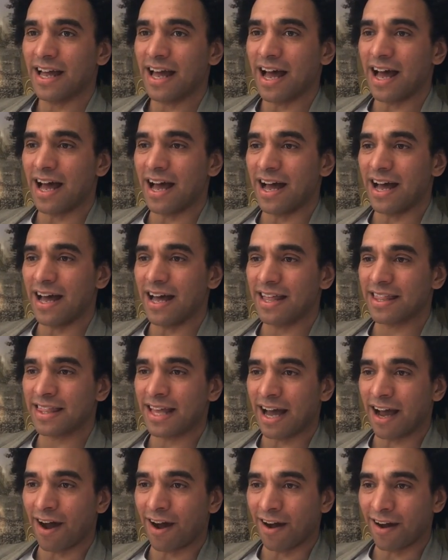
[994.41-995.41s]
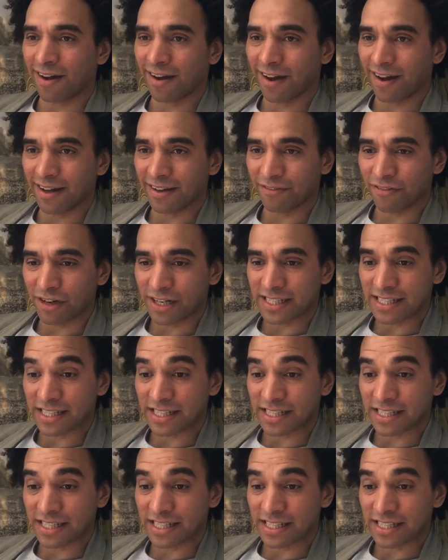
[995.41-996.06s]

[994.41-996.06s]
that are kind of very